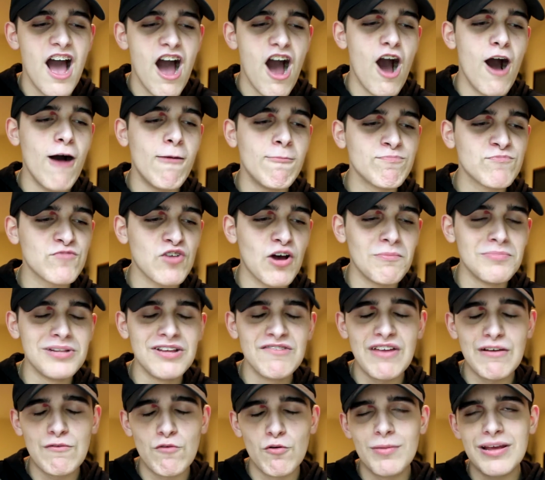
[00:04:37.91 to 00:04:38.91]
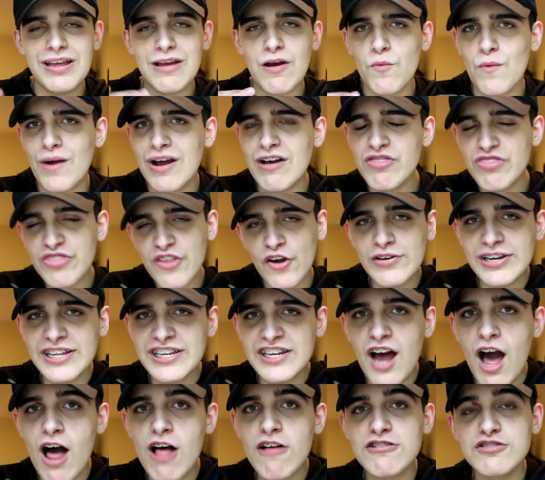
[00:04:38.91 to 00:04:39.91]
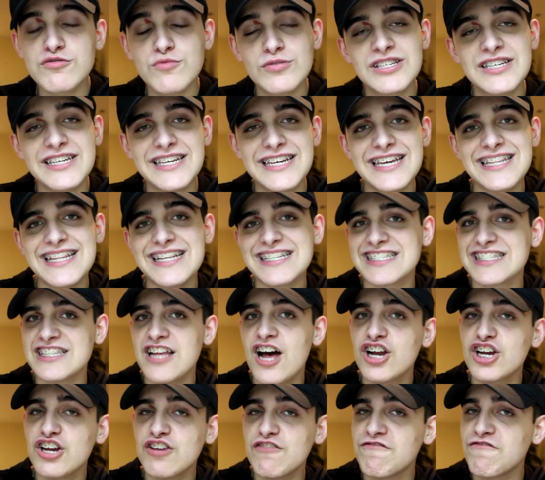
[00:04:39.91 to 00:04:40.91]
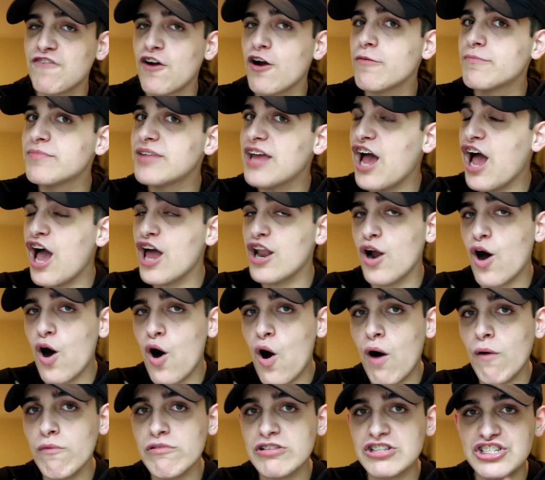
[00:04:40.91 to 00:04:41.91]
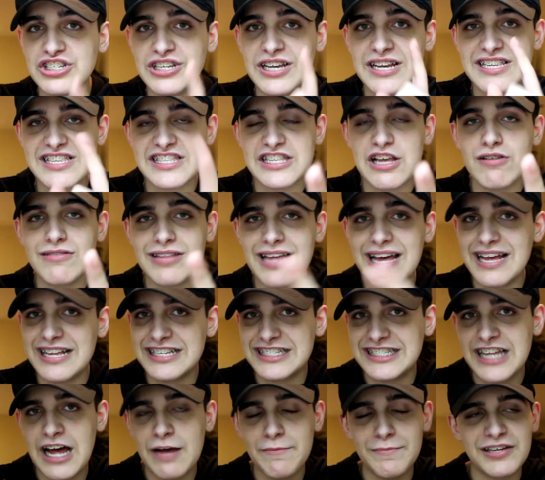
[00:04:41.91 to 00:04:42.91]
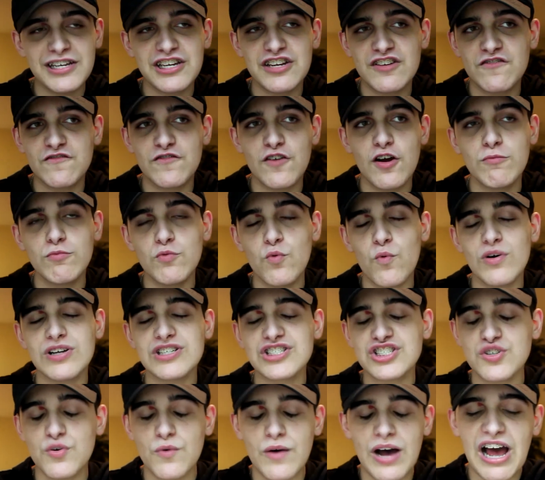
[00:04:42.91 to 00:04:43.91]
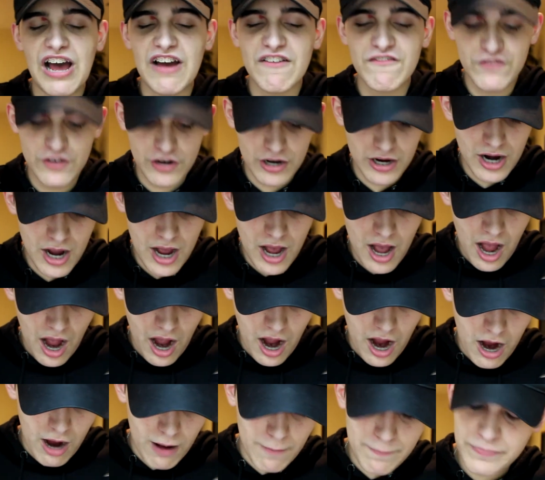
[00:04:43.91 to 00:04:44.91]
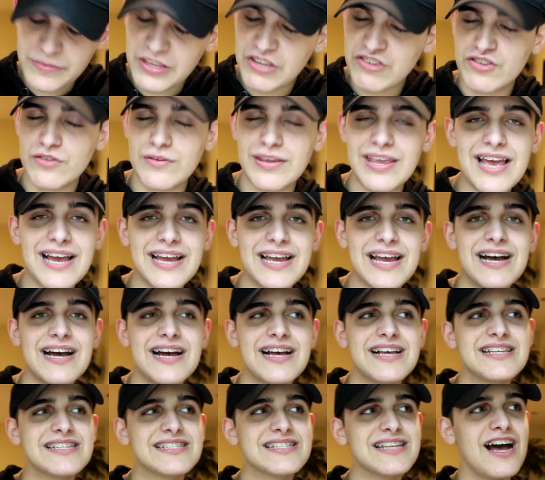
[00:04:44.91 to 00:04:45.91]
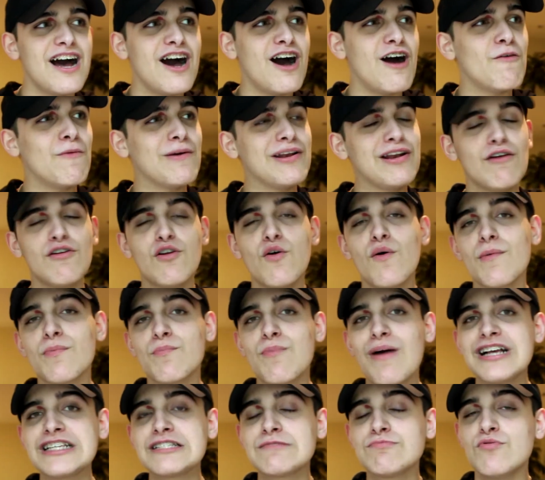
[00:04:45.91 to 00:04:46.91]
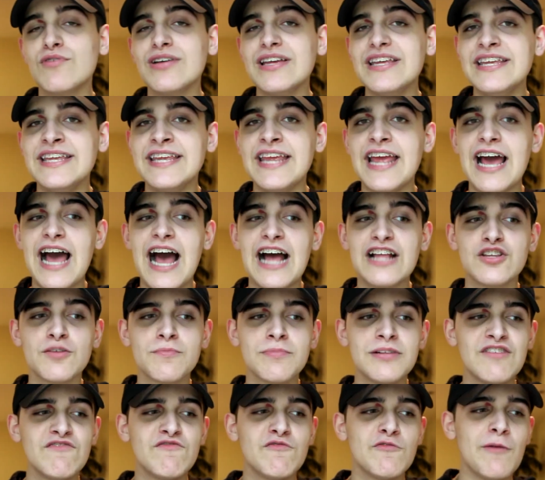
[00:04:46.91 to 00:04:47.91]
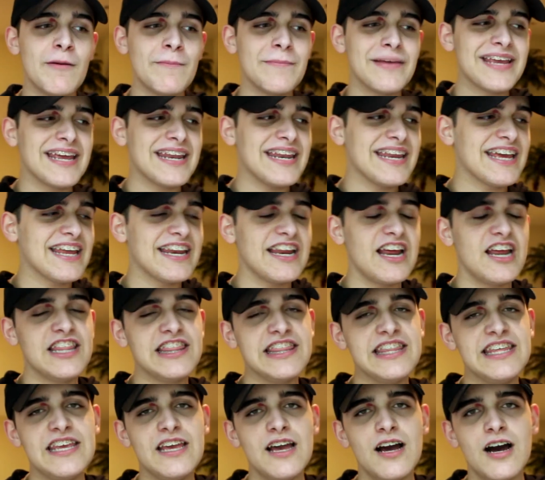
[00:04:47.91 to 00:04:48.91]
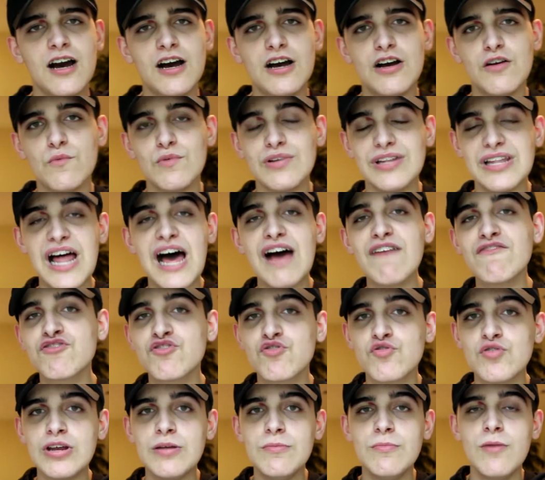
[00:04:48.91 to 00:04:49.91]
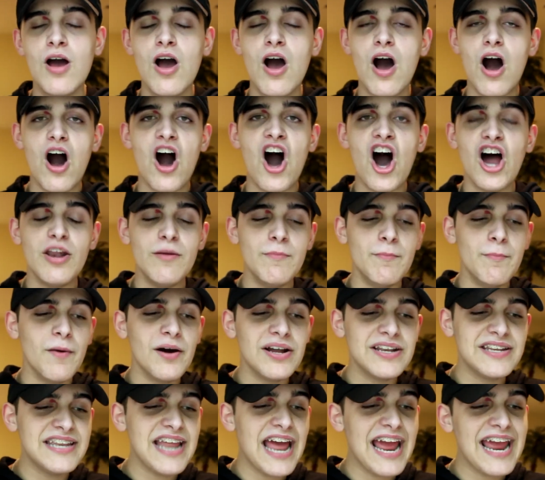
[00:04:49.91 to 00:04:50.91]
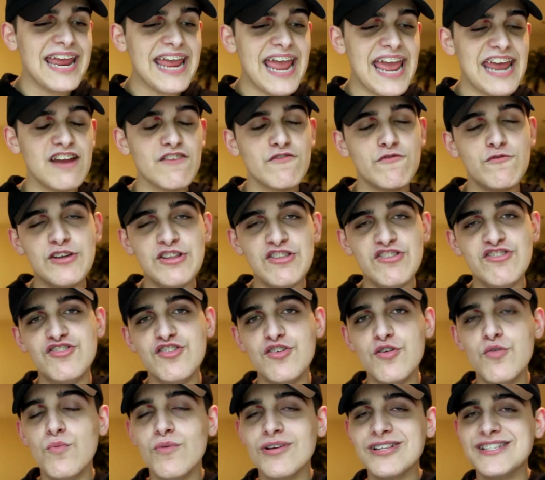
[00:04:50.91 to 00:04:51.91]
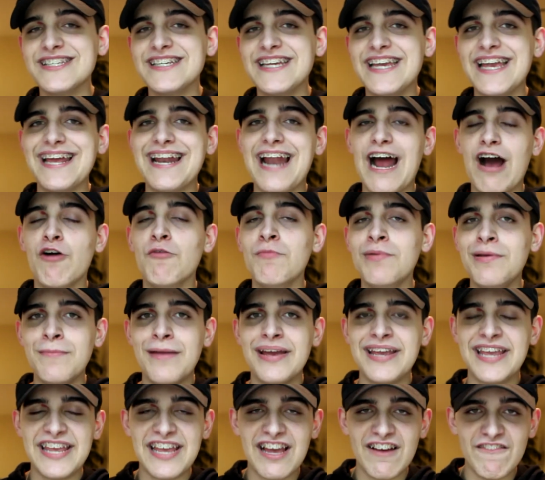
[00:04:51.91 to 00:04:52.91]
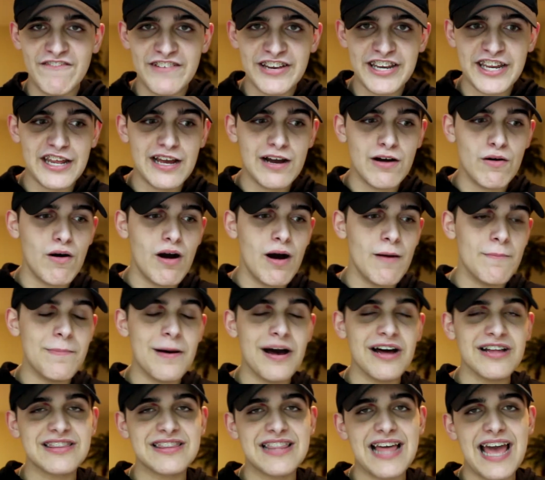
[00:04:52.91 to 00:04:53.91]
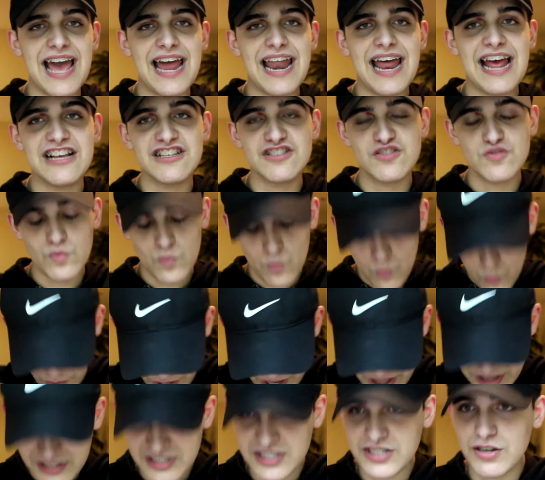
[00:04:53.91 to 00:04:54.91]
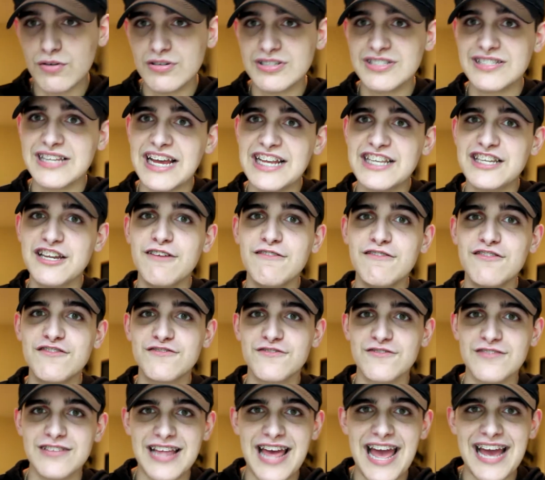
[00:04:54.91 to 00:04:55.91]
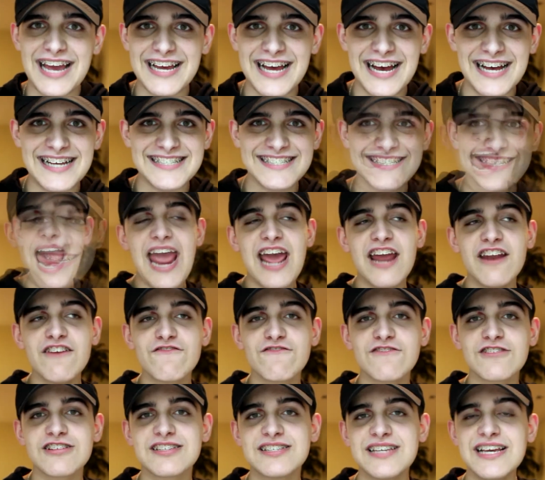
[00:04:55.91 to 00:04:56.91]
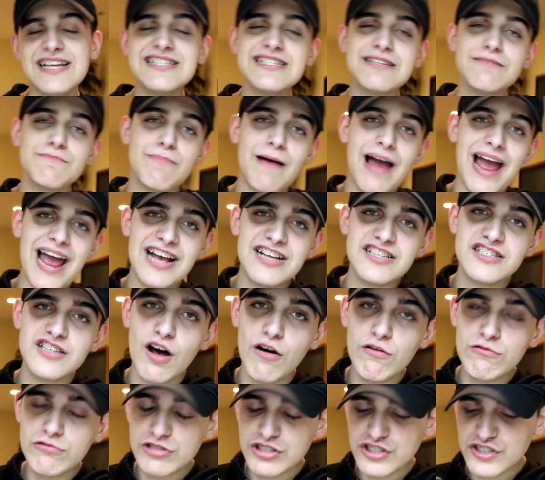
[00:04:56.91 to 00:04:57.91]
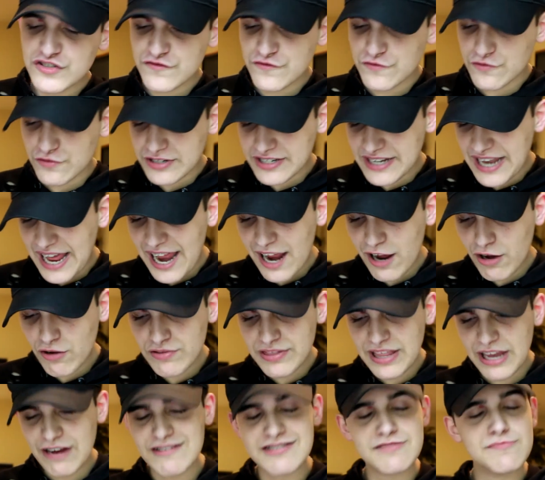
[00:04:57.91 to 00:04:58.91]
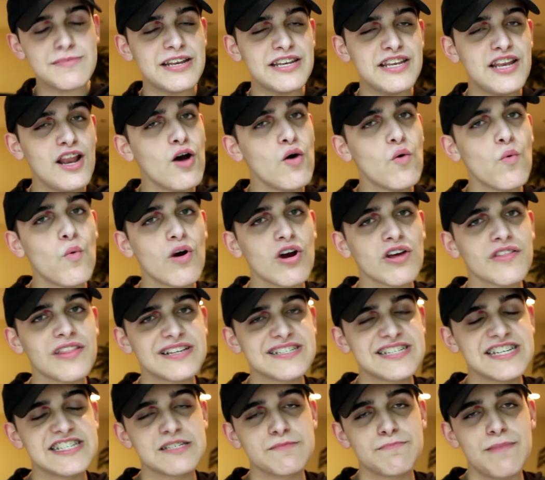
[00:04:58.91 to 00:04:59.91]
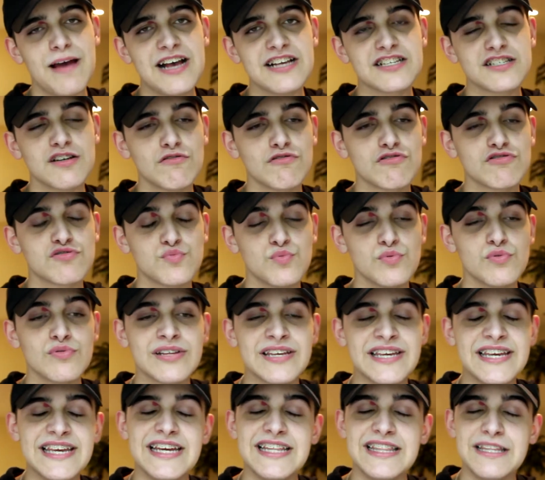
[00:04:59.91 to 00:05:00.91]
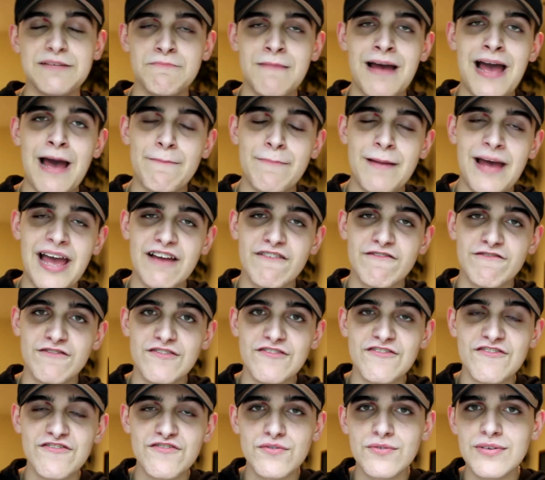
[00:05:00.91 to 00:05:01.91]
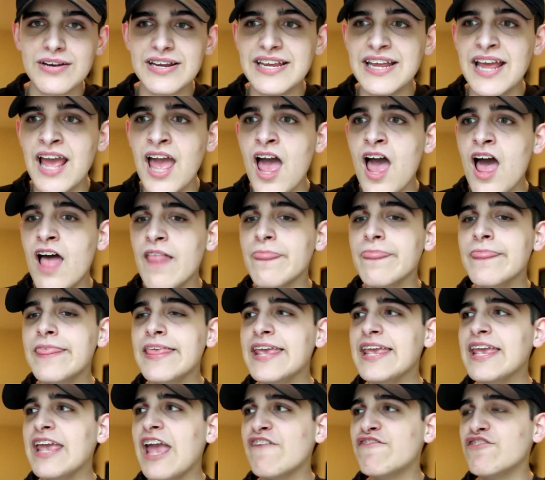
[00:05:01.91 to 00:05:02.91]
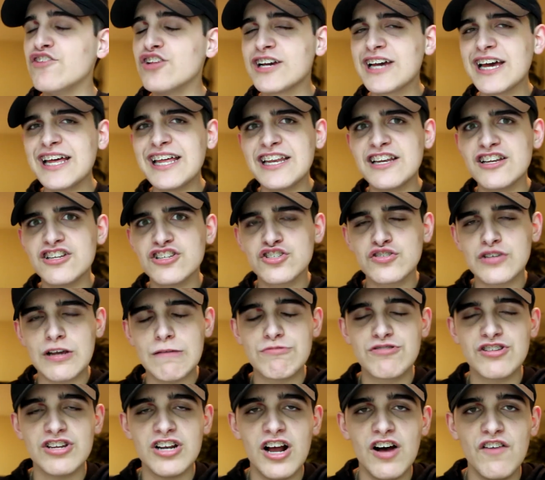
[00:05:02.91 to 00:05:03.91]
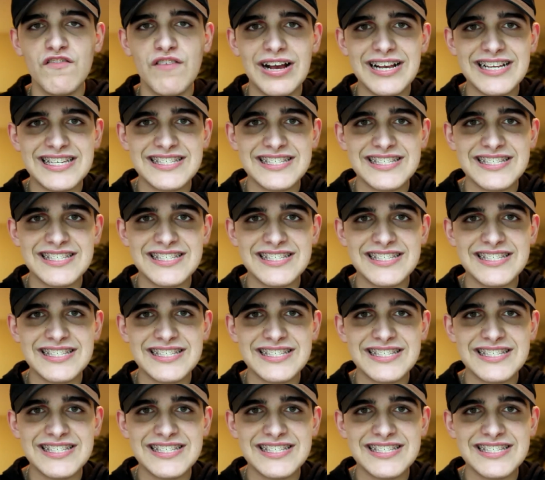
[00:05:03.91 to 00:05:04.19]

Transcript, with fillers: So I believe it will be around $30. Once again, that's not confirmed at all. Once you guys know that, it's not been confirmed whatsoever. So yeah, guys, we don't know a price point yet. I do believe we might be getting it in the live stream on Monday, and if we do, once again, I'll be making a video about that as well. So stay tuned for that, guys. And for season pass holders, for now, there has been no word that season pass holders will get the map pack for free. If you look at the description of a